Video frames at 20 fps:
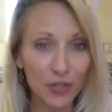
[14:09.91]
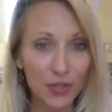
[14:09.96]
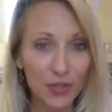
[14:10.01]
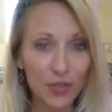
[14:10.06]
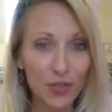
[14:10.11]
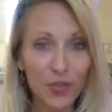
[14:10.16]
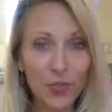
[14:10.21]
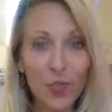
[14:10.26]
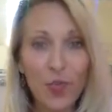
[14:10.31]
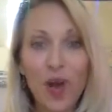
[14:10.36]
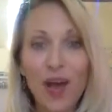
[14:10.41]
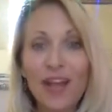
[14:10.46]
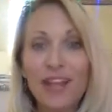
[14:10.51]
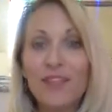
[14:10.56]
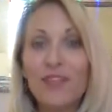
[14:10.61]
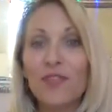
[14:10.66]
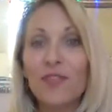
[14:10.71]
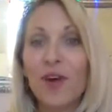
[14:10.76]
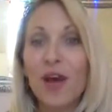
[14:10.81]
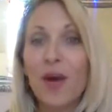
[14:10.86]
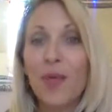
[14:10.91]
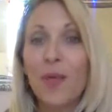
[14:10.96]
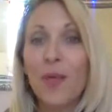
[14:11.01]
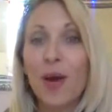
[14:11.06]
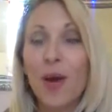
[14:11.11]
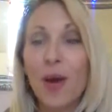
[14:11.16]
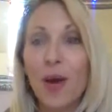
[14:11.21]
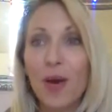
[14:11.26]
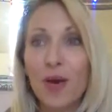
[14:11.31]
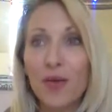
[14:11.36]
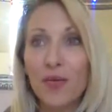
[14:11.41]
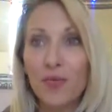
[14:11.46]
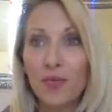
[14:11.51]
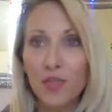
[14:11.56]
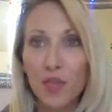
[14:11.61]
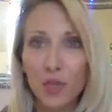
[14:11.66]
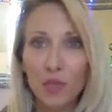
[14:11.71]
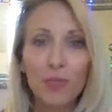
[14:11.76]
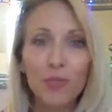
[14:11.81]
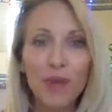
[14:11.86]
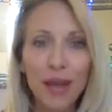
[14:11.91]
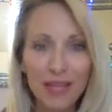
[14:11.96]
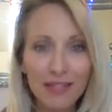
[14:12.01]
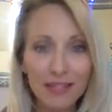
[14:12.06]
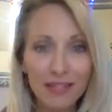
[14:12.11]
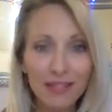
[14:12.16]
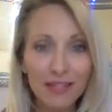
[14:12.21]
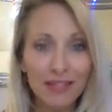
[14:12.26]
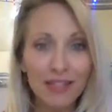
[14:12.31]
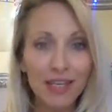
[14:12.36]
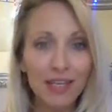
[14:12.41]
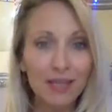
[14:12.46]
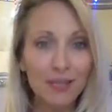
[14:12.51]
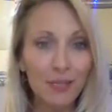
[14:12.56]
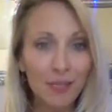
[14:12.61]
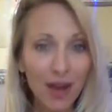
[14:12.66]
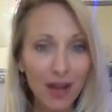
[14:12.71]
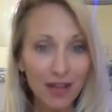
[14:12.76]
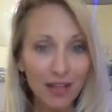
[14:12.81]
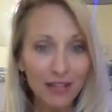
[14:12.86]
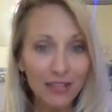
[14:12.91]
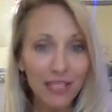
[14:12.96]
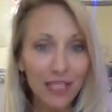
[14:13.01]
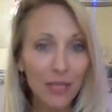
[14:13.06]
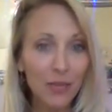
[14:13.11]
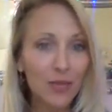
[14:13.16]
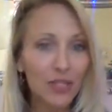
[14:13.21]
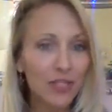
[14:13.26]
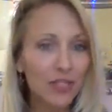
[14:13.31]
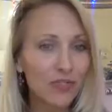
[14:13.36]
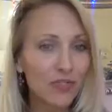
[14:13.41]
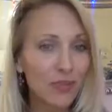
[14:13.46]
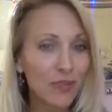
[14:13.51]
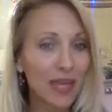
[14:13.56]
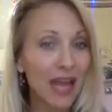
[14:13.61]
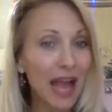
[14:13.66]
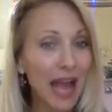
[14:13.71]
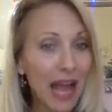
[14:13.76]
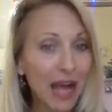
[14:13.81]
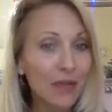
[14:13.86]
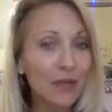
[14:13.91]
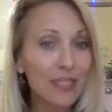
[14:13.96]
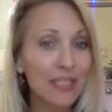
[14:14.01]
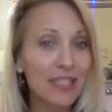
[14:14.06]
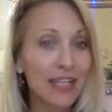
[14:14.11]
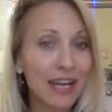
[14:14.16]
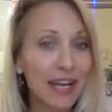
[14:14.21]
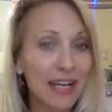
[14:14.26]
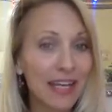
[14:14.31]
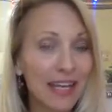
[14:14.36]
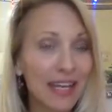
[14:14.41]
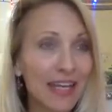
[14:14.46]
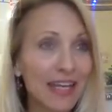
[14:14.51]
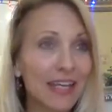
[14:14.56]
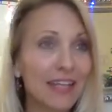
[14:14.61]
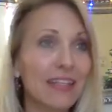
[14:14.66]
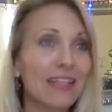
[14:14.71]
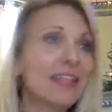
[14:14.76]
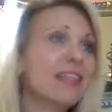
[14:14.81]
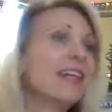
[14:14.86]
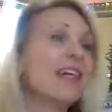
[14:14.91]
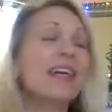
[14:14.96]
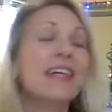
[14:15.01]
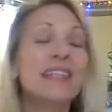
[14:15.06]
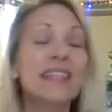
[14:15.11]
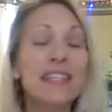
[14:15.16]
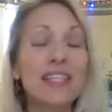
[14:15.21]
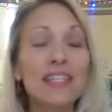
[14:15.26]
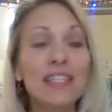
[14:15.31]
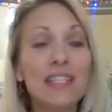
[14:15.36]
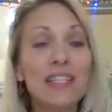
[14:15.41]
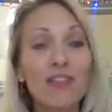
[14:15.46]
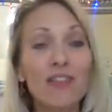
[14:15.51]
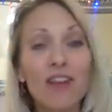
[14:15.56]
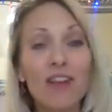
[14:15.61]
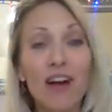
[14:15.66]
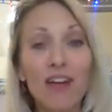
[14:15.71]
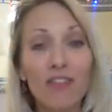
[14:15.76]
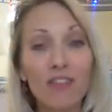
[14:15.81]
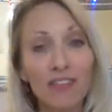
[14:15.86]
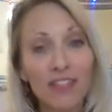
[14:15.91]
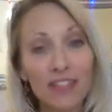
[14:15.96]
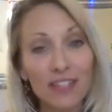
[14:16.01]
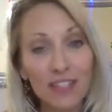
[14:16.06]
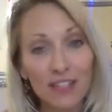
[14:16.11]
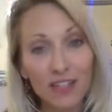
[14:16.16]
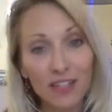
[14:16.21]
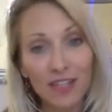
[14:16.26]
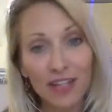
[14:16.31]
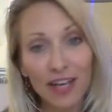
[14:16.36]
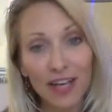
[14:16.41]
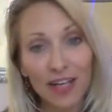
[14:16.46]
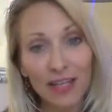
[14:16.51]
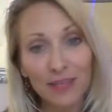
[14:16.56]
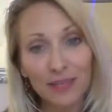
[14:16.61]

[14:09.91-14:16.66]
So what from your presence and body language and from the outside in does self-confidence look like?